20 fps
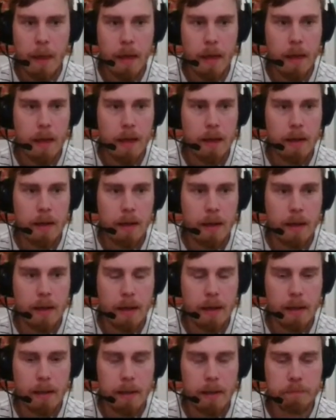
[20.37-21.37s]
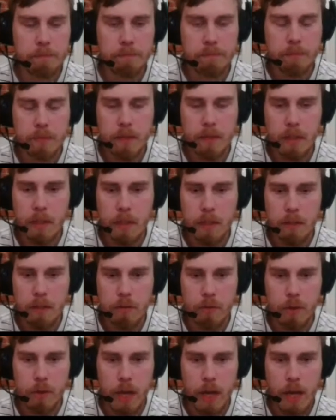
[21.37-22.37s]
And
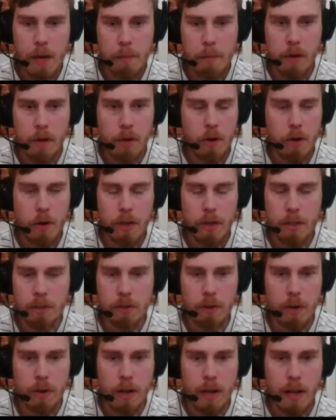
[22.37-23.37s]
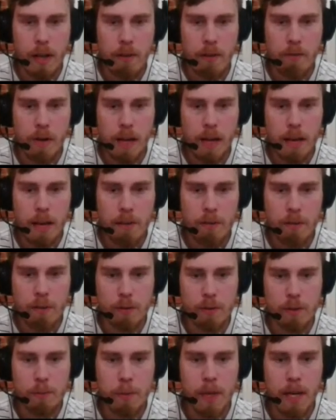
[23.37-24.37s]
today I'm in a hurry, so I really have to
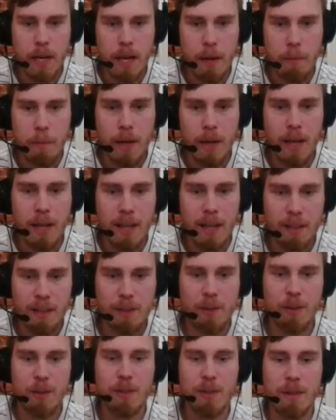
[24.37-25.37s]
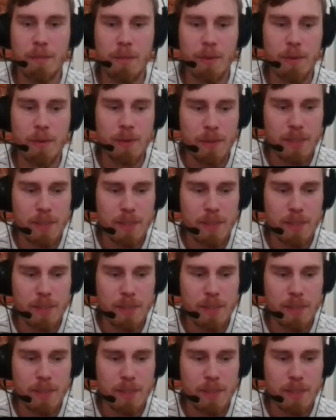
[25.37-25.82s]
speed up through the moves.